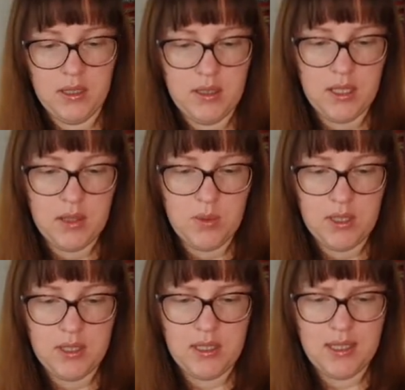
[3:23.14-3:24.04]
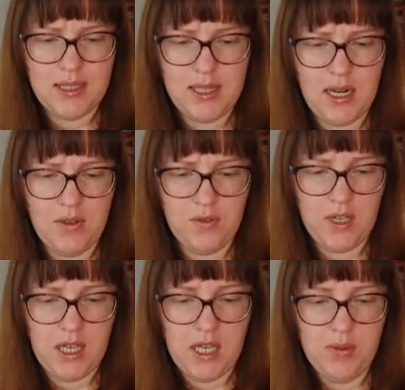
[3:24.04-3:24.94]
this one says
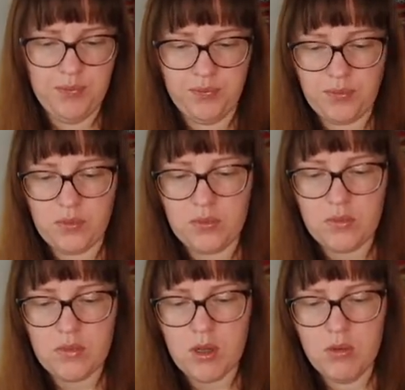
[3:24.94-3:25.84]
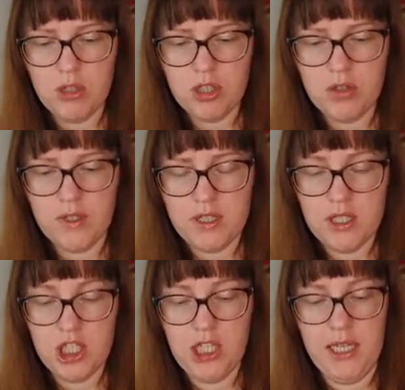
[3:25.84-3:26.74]
CeraVe. I'm not sure if that's a
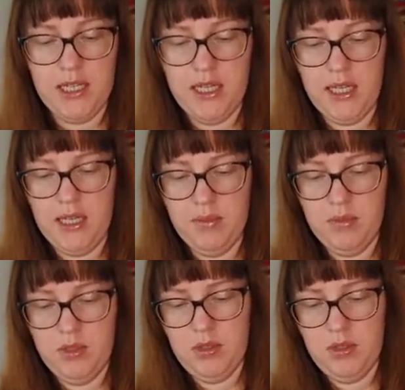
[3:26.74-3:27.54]
shade name.